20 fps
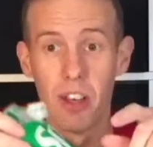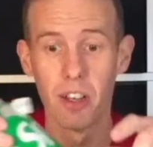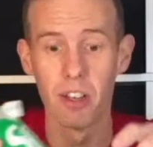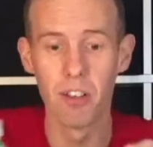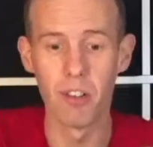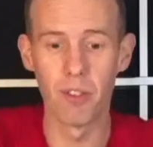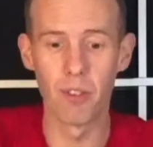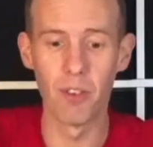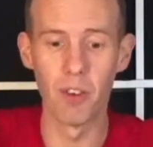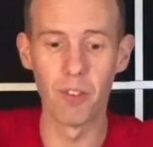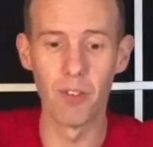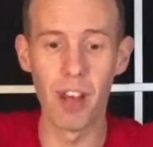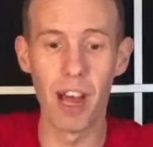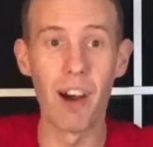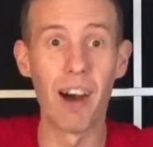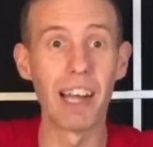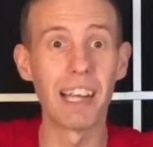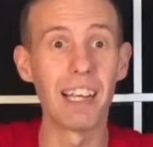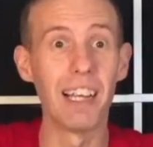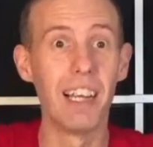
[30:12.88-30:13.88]
and a fourth. Now,
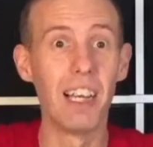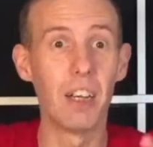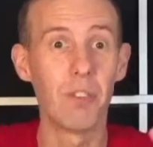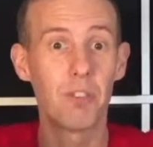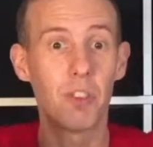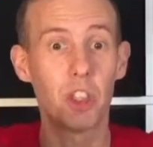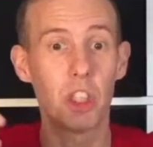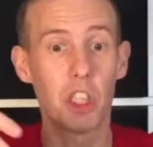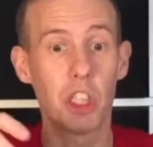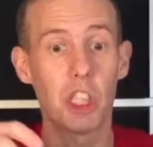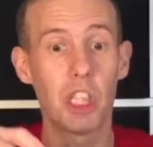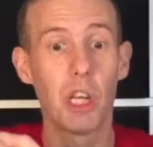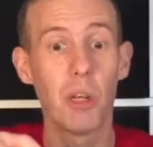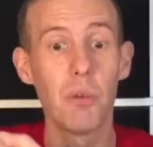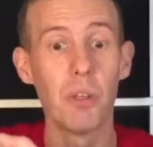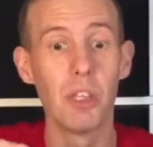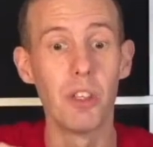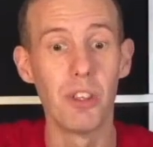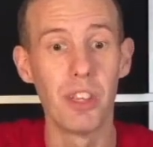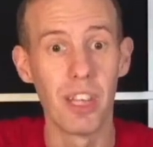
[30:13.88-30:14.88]
I'd love to show
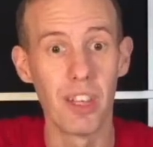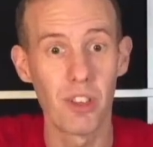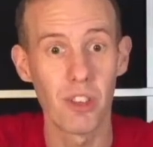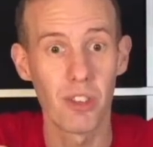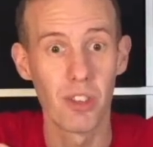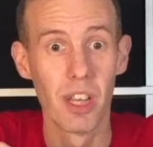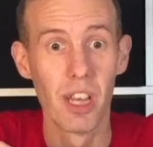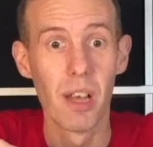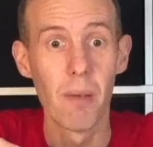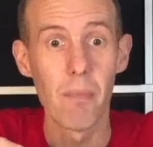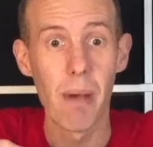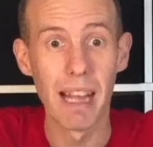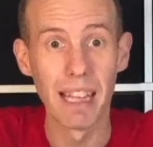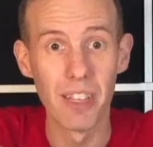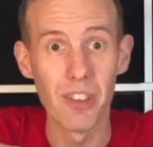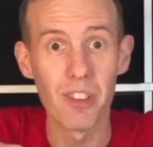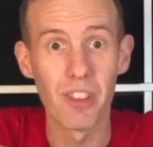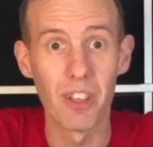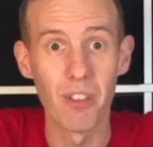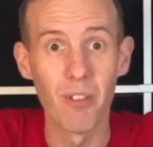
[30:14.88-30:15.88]
you this
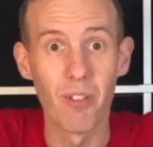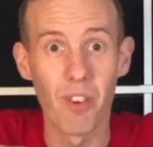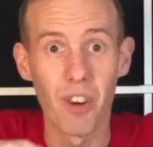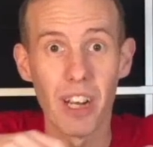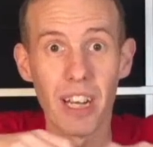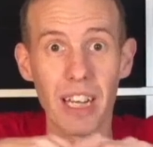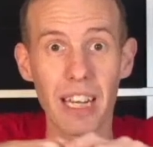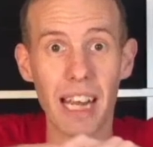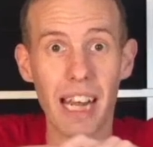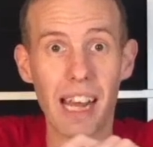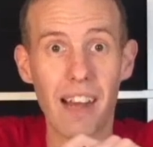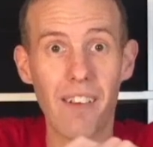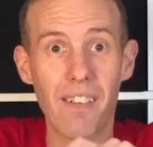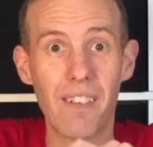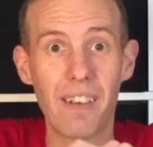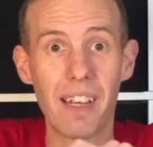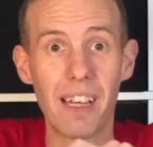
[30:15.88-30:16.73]
balancing right now,